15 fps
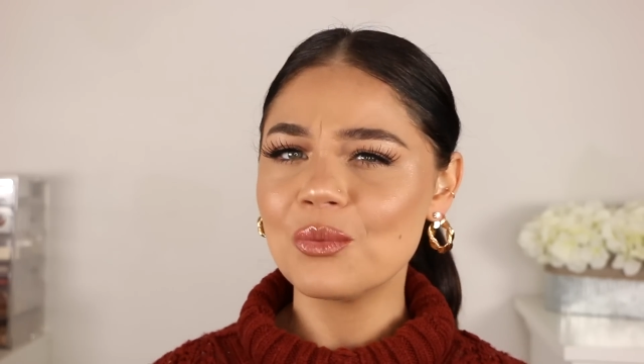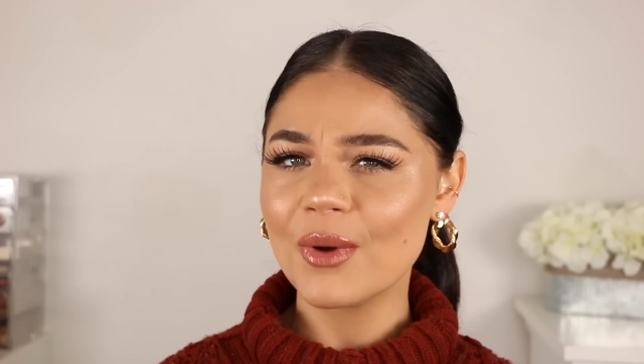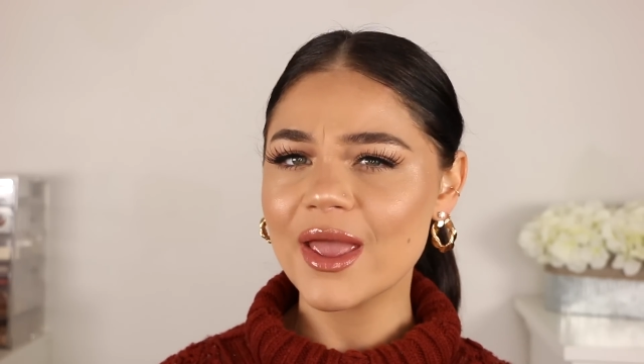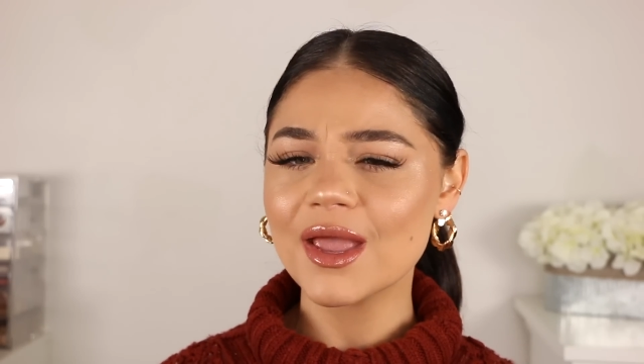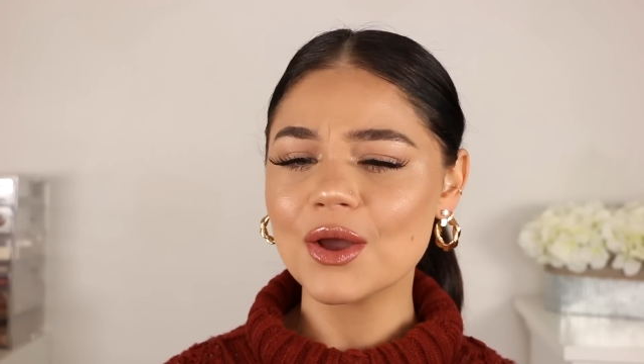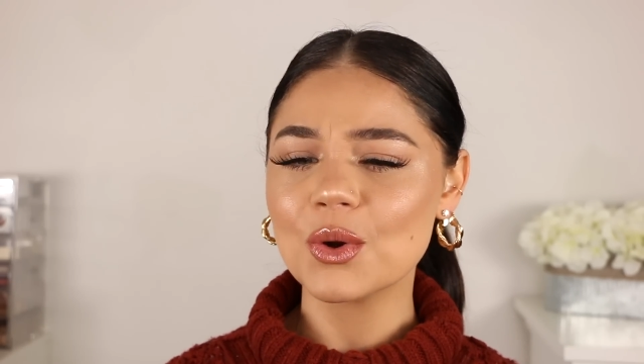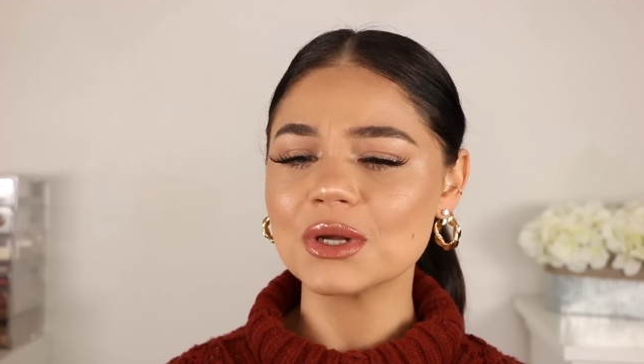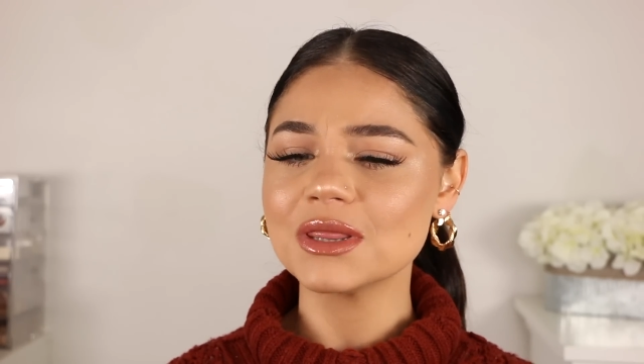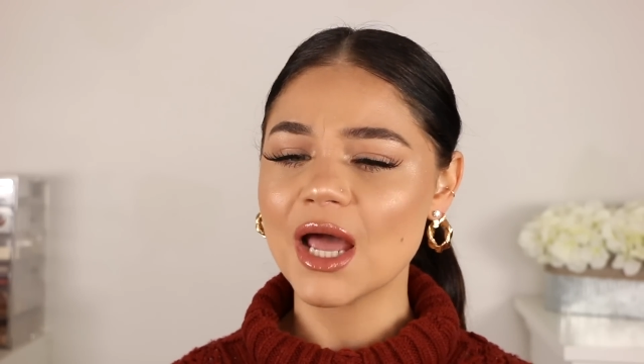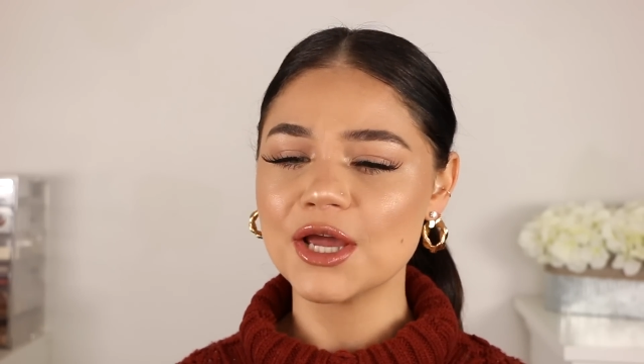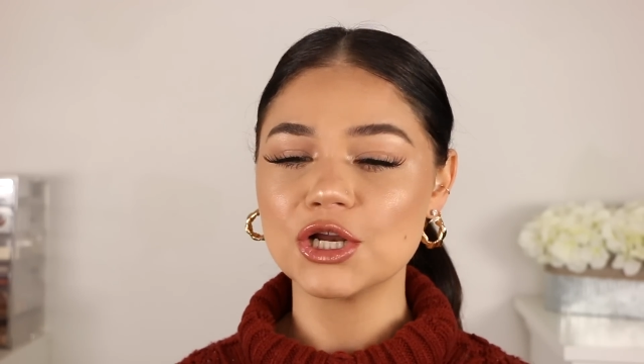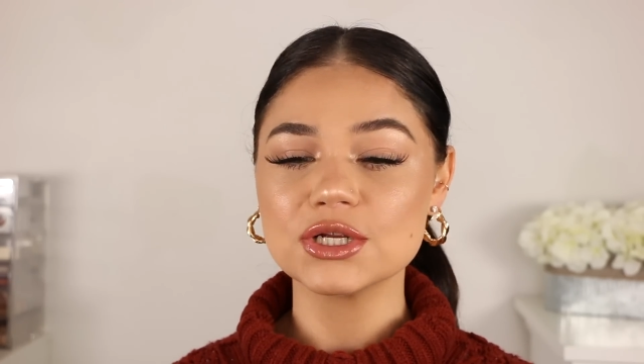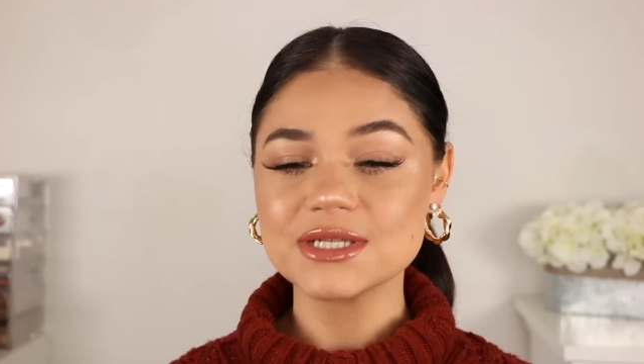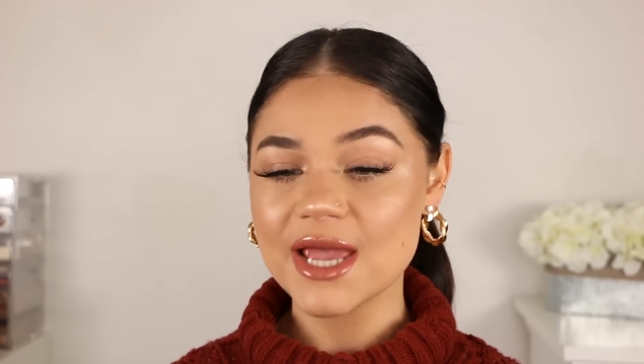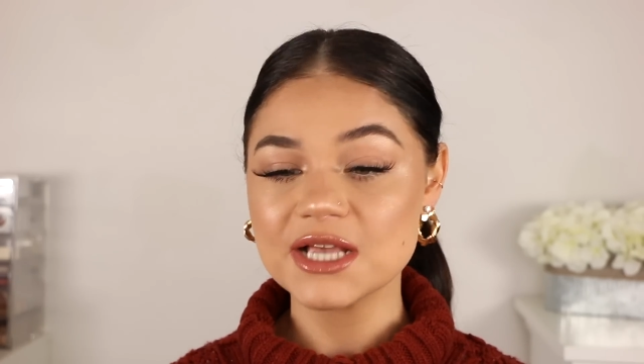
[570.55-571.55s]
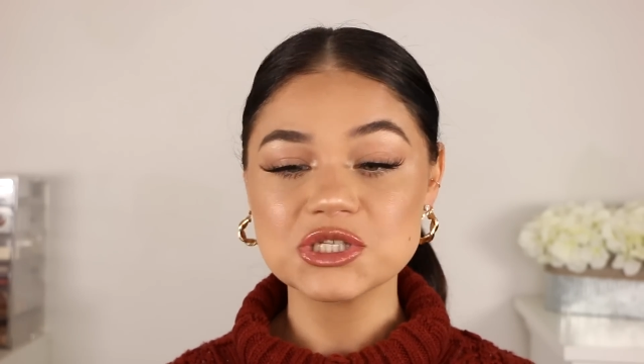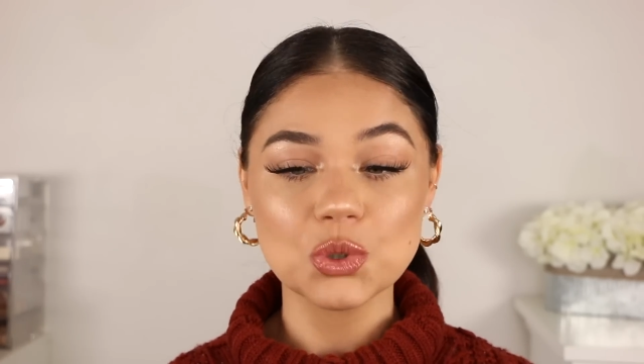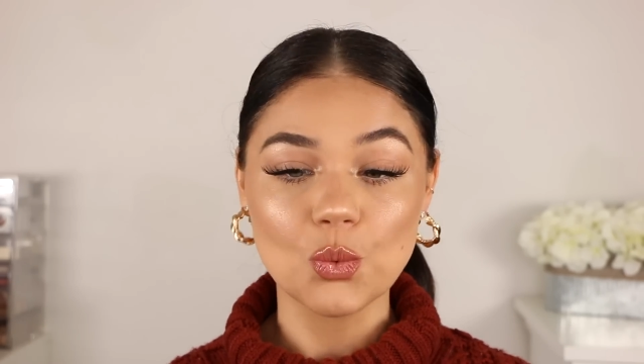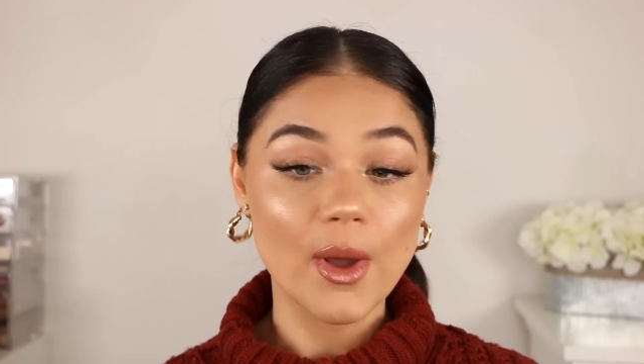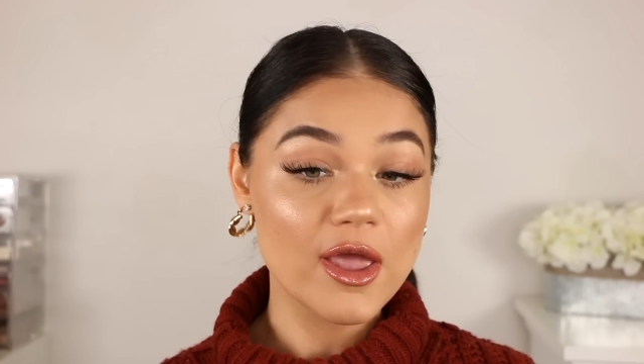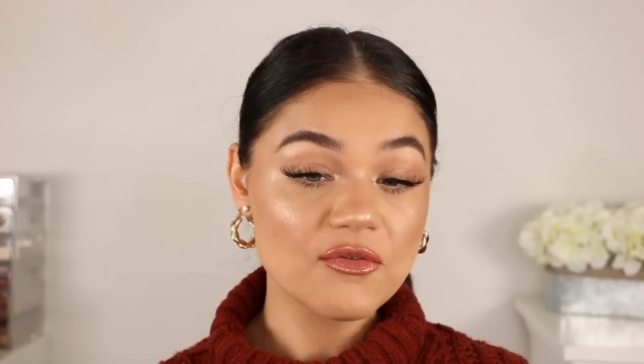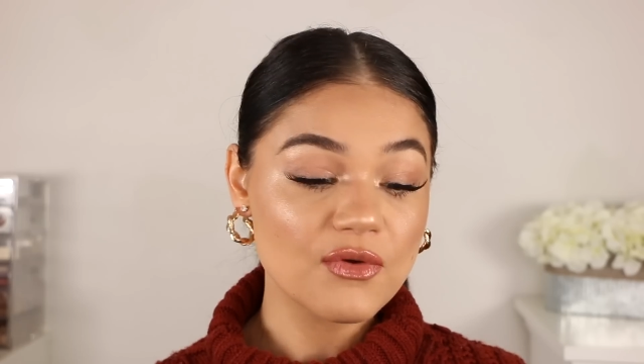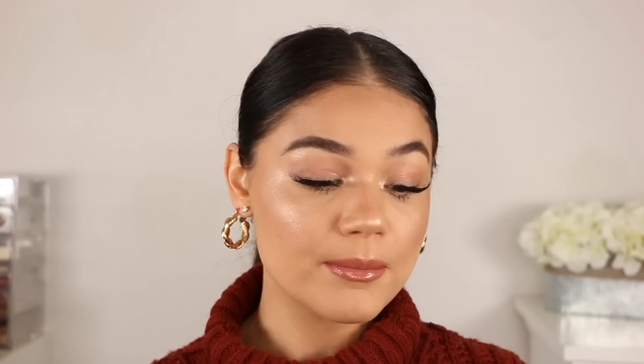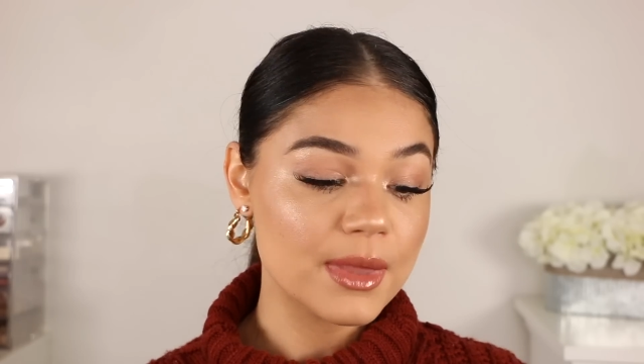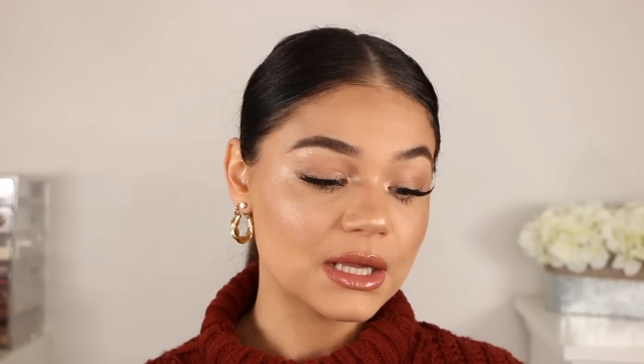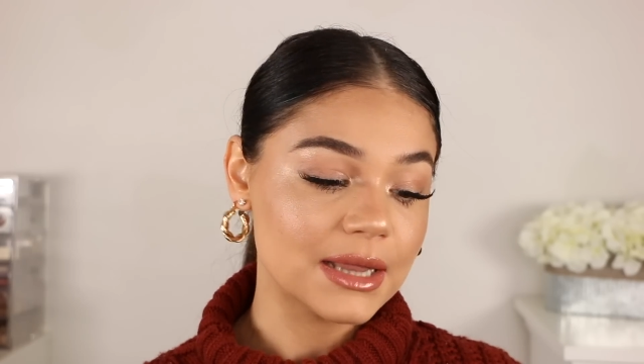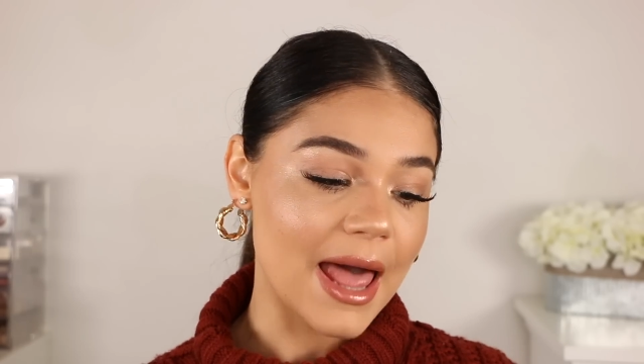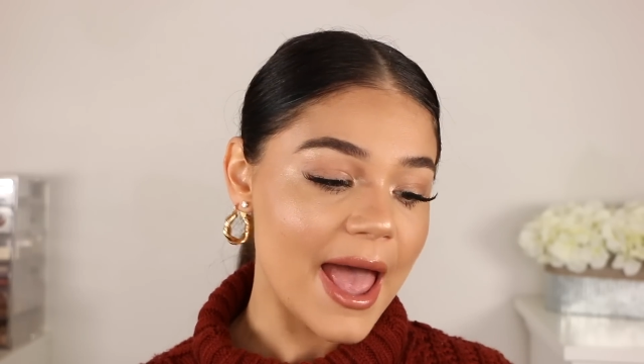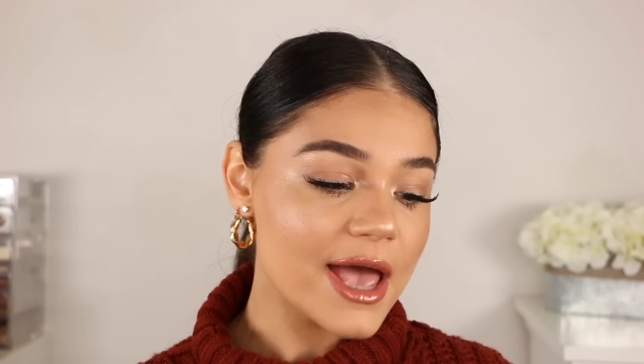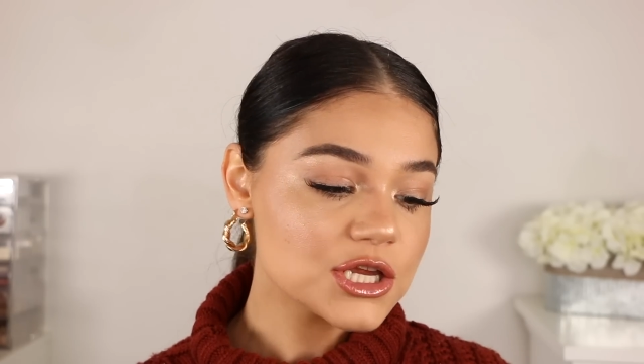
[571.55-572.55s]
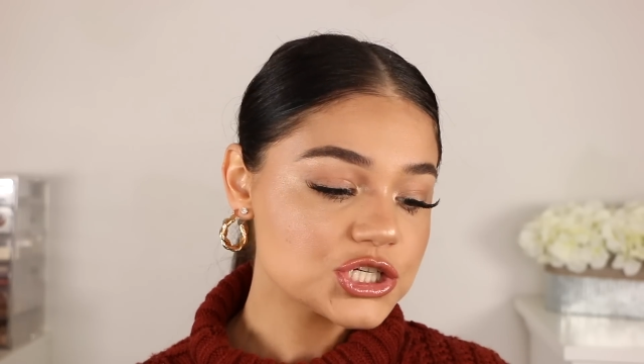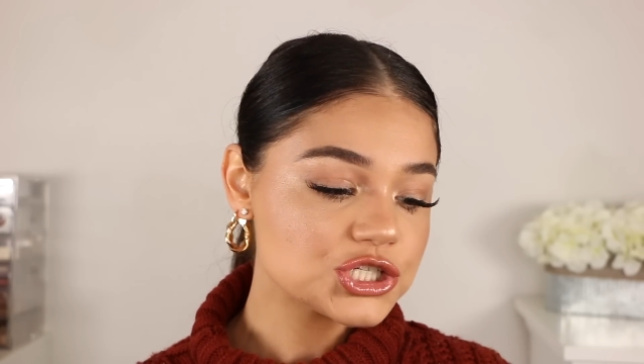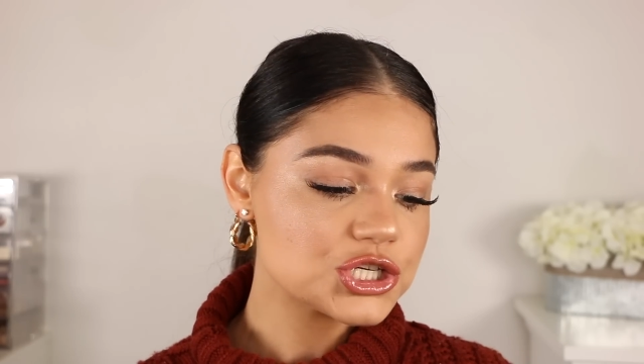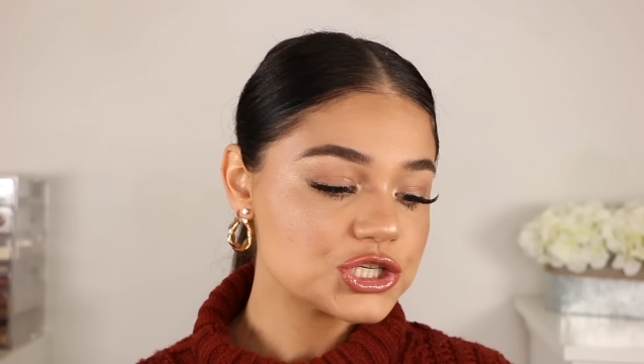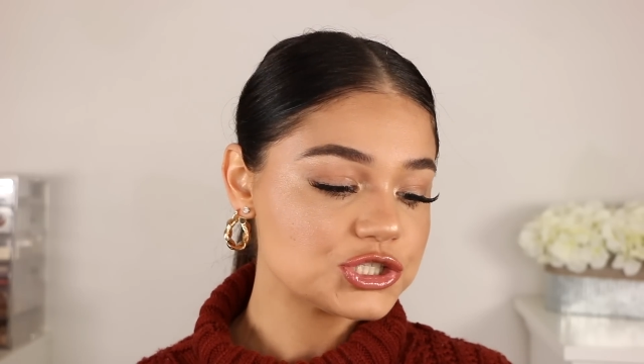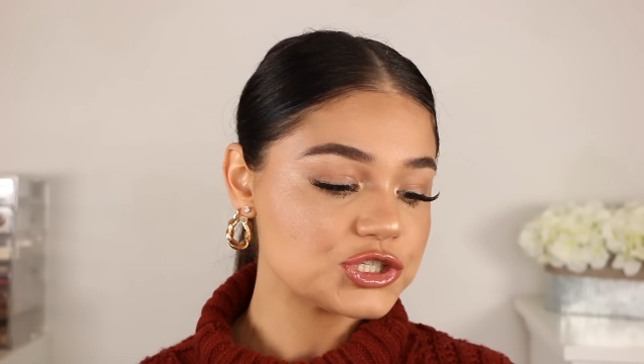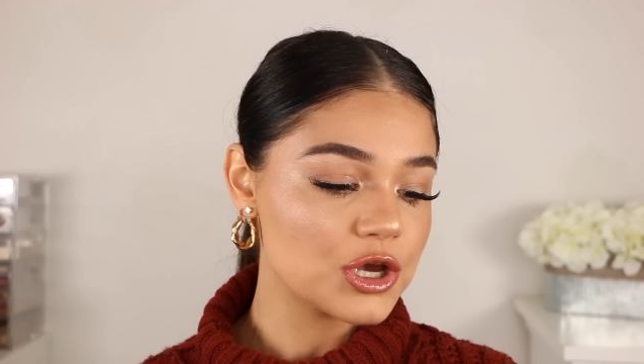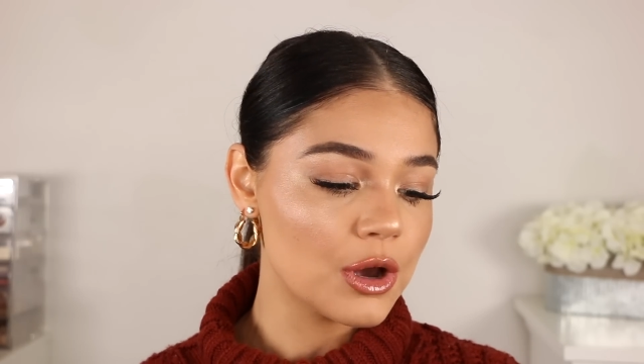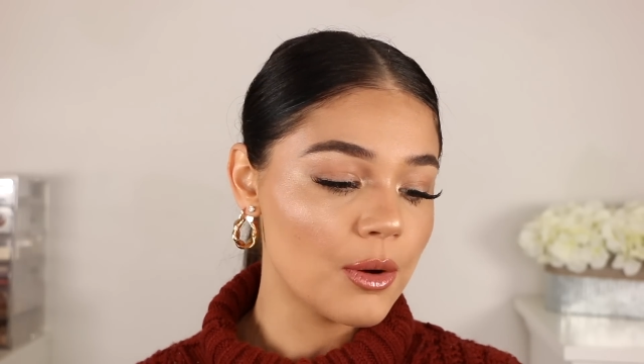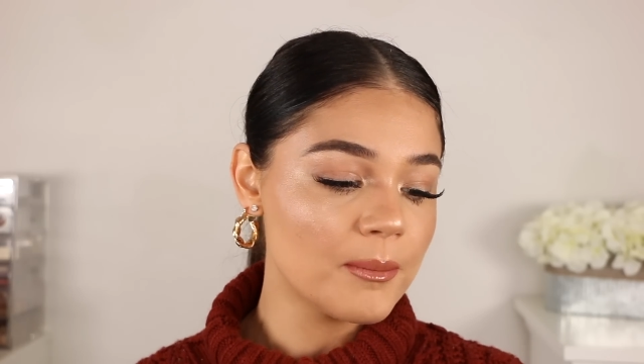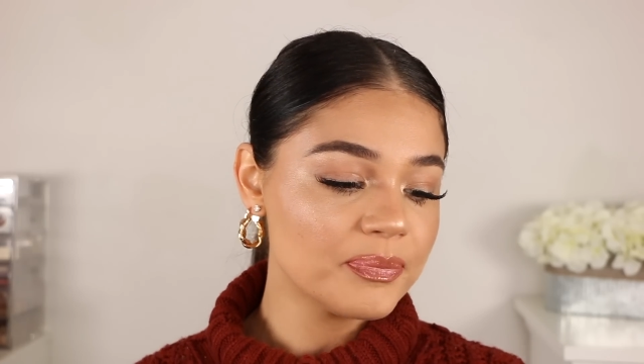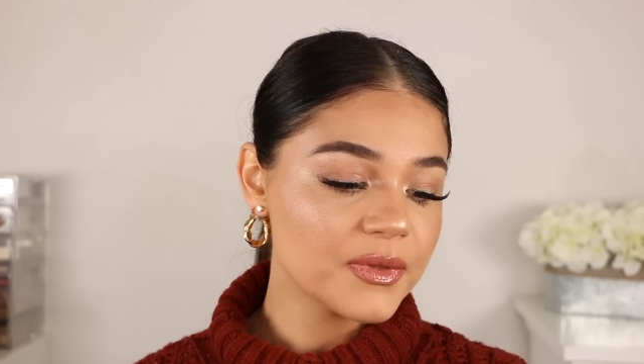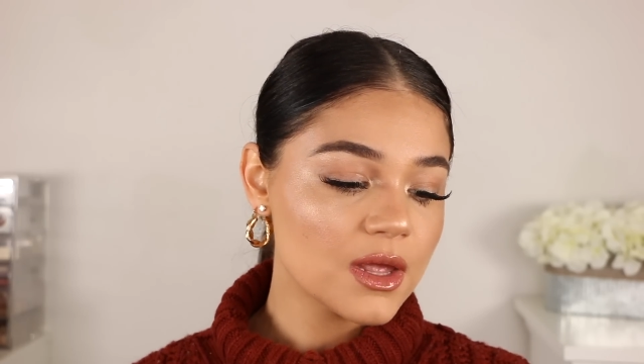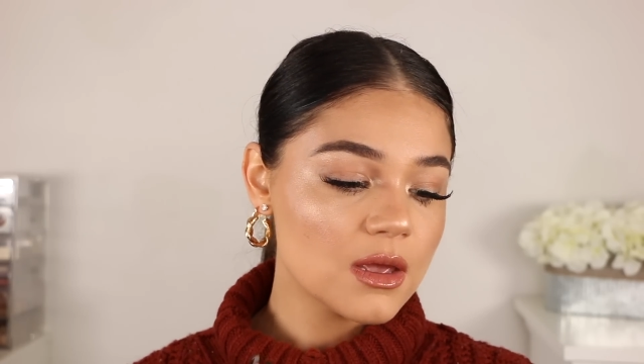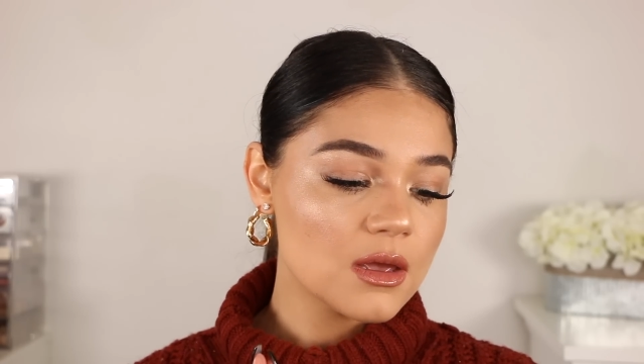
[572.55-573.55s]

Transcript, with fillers: wing or liner takes away from the lash. So